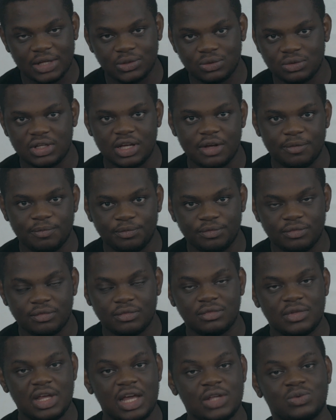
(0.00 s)
to them.
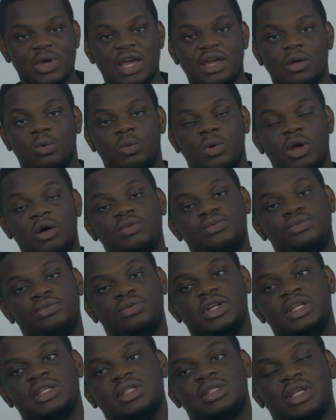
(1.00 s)
That's why a
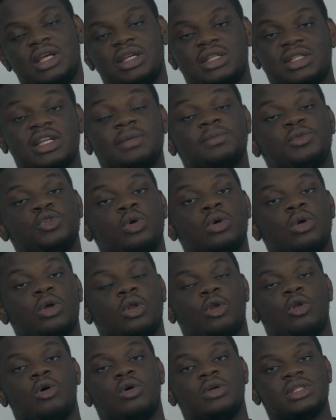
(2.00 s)
well-phrased exemption
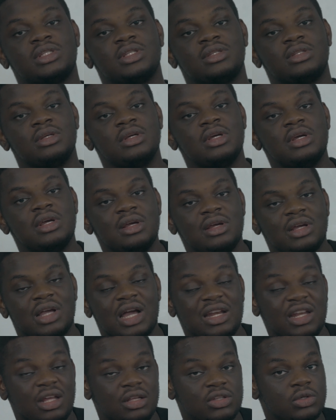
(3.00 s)
clause
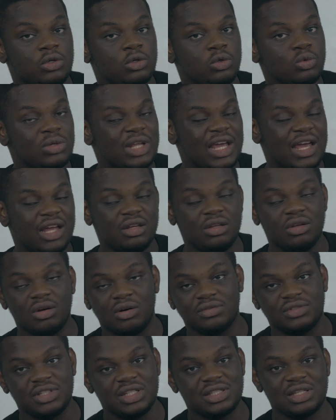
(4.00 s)
can exclude any
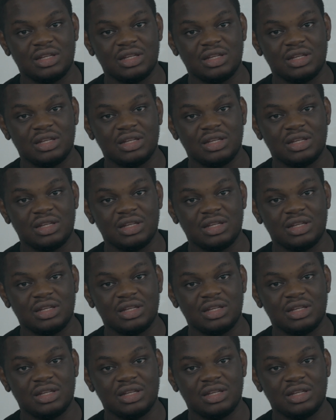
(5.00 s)
of these